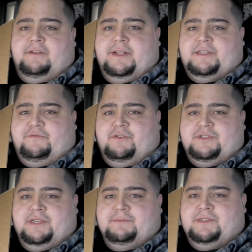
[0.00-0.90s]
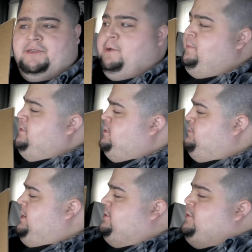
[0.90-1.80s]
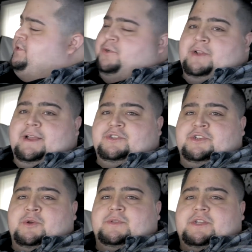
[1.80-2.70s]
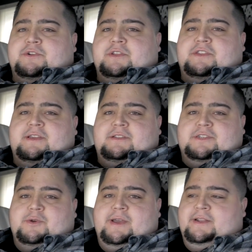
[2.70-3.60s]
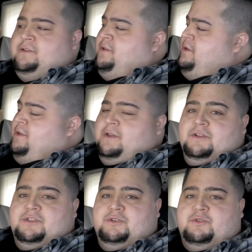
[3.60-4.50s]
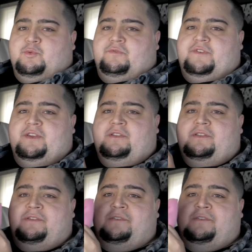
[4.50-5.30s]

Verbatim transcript: That's the first thing I'm seeing opening this box, so I don't actually know what's underneath it. Let's go ahead and do the reveal.